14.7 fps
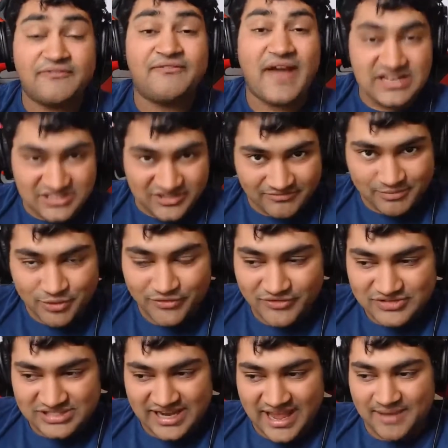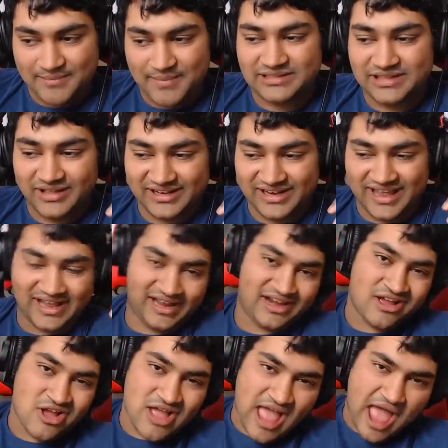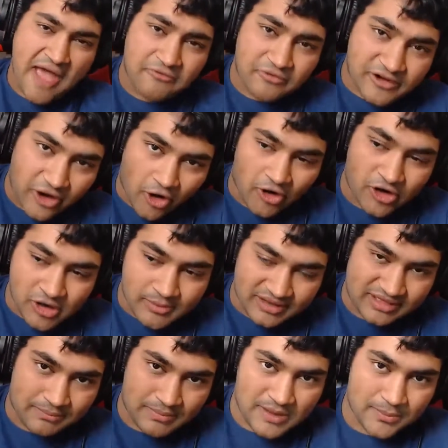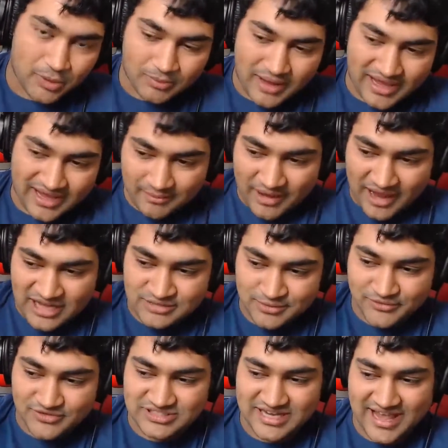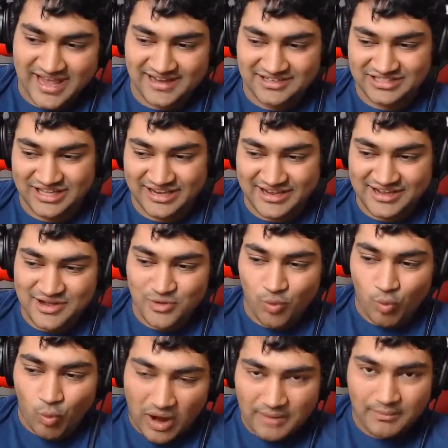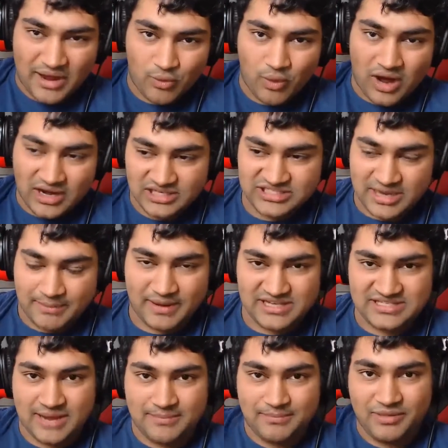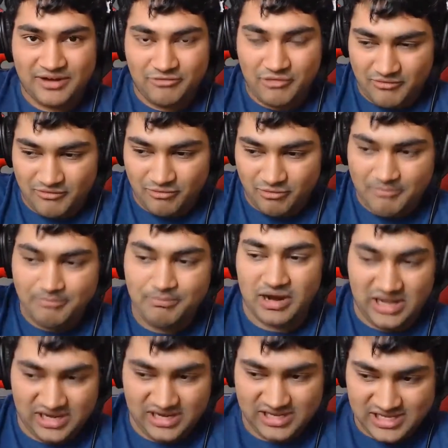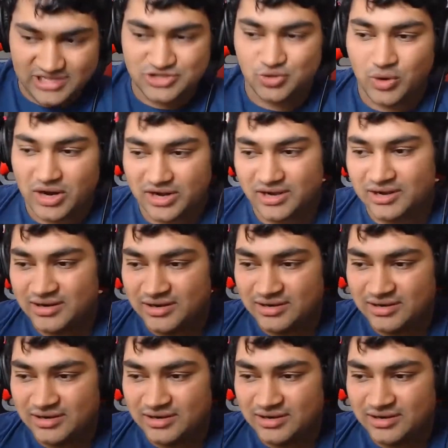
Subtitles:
defense of proof of stake, basically like taking every argument that people make against proof of stake and just like one by one, step by step, like rebutting each one.